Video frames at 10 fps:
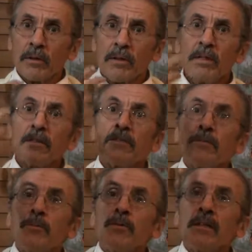These
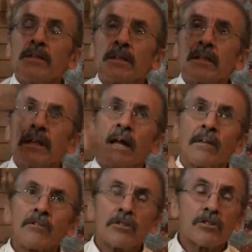Vibhutis
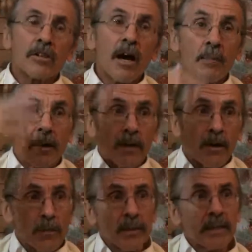cannot just come and
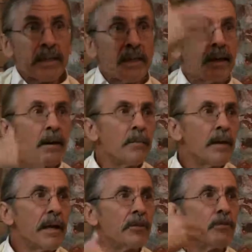go. They can come
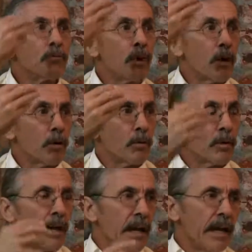and grow.
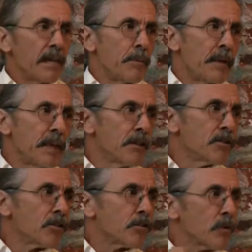And they begin
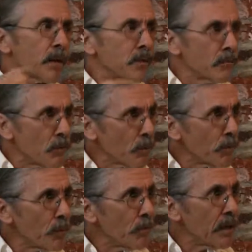to
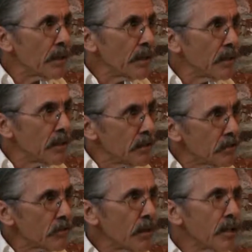transform the body,
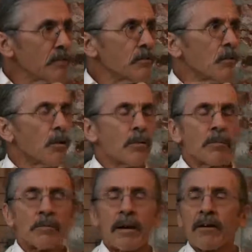transform
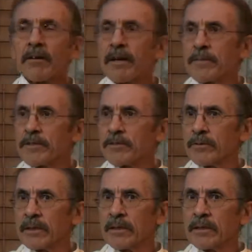the
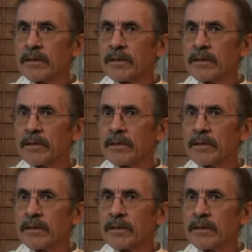biochemistry.